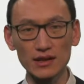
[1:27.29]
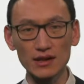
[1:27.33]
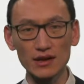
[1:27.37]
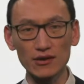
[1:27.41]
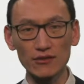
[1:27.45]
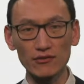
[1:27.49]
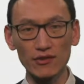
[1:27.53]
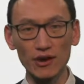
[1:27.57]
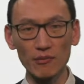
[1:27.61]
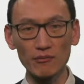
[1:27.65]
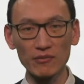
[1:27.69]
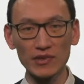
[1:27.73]

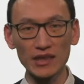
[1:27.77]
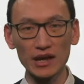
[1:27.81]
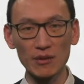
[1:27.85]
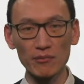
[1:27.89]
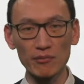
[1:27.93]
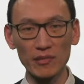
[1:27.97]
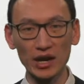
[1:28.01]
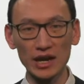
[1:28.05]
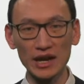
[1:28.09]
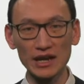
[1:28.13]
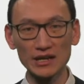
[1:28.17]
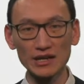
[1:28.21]
from the
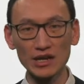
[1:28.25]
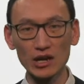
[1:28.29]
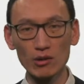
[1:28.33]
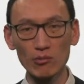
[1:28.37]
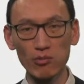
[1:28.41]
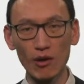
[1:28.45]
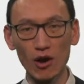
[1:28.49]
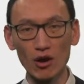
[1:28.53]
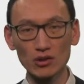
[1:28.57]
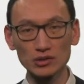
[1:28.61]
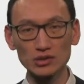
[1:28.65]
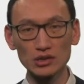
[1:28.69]
mechanical
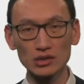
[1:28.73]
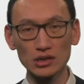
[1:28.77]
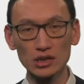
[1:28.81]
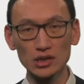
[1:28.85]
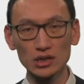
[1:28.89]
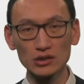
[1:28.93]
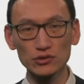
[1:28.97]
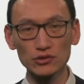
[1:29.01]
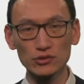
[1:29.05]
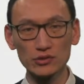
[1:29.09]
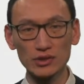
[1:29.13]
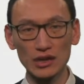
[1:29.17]
port
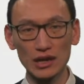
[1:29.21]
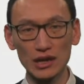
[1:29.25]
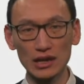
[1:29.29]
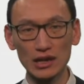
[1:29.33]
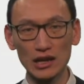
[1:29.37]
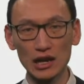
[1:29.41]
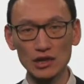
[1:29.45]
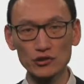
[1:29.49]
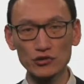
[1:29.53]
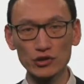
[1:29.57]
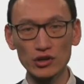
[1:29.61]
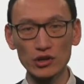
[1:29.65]
to the
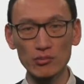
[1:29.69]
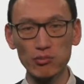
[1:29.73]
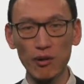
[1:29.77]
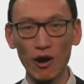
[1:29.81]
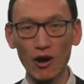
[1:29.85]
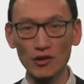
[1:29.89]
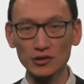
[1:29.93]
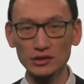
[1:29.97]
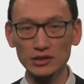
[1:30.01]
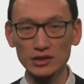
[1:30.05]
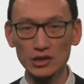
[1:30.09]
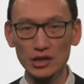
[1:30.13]
electrical
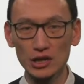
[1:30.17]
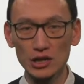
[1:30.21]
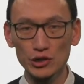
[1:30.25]
port